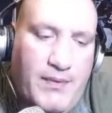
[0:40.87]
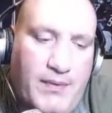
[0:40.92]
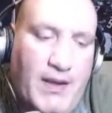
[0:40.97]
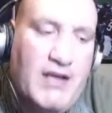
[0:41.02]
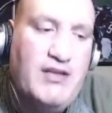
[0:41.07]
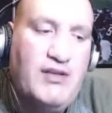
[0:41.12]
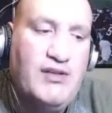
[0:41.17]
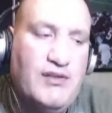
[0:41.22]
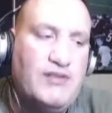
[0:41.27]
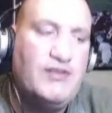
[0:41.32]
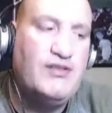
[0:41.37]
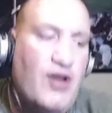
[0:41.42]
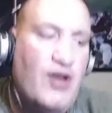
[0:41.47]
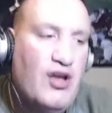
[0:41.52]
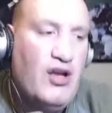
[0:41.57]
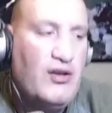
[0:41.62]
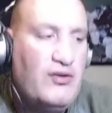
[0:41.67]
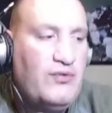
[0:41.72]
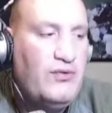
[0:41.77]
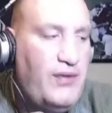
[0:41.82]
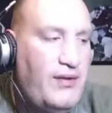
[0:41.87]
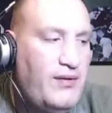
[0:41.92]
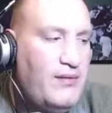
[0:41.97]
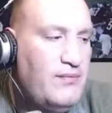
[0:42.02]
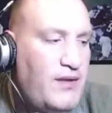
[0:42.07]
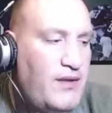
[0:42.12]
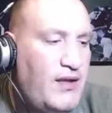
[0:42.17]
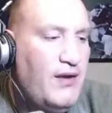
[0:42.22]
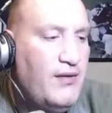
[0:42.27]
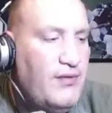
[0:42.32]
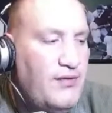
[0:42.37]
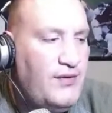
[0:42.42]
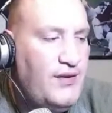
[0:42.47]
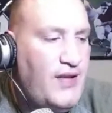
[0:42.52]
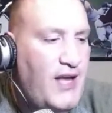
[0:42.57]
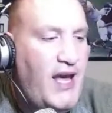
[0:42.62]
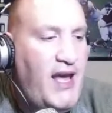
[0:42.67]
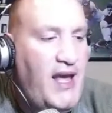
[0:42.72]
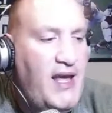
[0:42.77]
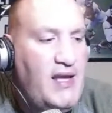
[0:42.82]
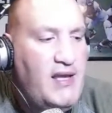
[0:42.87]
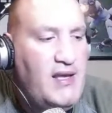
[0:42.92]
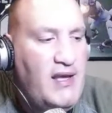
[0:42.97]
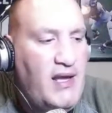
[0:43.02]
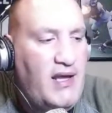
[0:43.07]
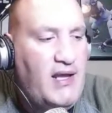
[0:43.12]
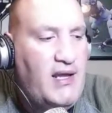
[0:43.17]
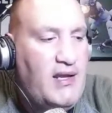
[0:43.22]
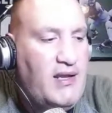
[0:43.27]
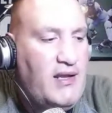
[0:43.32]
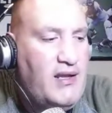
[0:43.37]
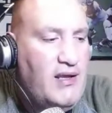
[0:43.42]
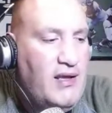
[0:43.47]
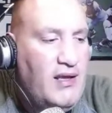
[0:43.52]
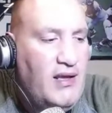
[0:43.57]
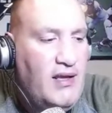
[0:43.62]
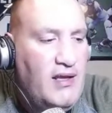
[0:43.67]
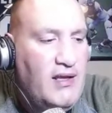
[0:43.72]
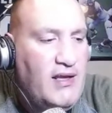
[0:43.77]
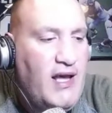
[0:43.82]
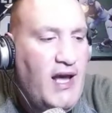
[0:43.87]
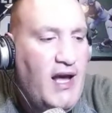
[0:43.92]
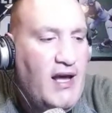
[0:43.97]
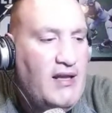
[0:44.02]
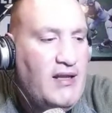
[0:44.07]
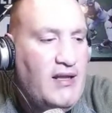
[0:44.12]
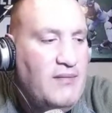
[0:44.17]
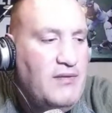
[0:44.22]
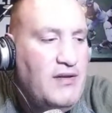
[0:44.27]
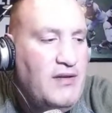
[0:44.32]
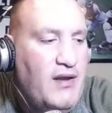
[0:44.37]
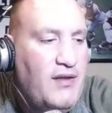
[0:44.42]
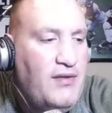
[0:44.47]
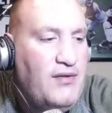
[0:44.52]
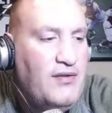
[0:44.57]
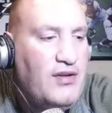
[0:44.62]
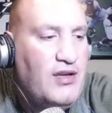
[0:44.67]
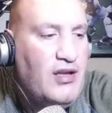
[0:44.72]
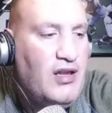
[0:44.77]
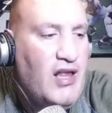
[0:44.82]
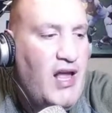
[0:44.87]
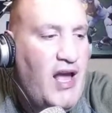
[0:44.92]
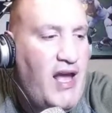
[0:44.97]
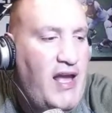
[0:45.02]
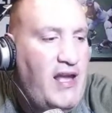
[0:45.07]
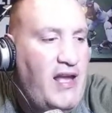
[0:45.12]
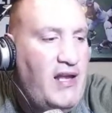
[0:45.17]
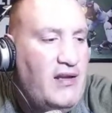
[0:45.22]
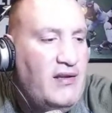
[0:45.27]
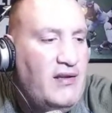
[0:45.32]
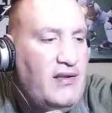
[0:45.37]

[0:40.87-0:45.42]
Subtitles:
I just talked with him the other day and got him another client.